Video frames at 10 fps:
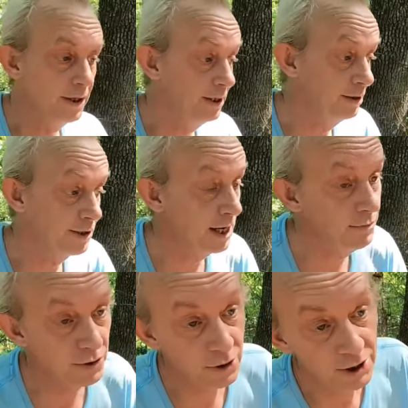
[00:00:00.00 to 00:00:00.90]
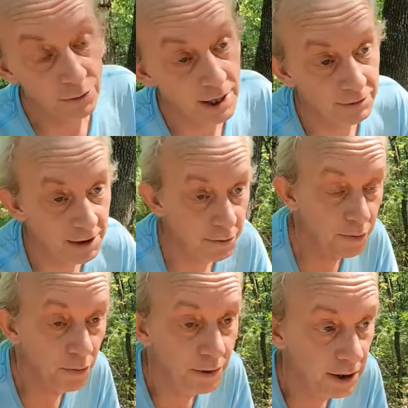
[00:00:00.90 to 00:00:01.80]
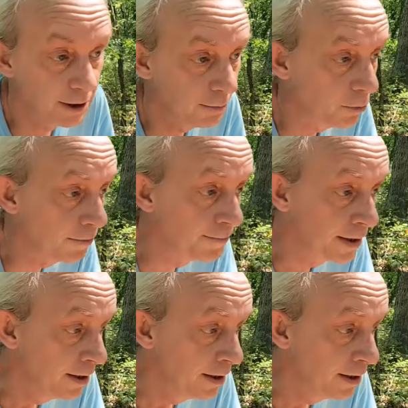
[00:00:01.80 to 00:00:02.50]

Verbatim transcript: But in the state of Missouri, you don't have to have a permit anymore.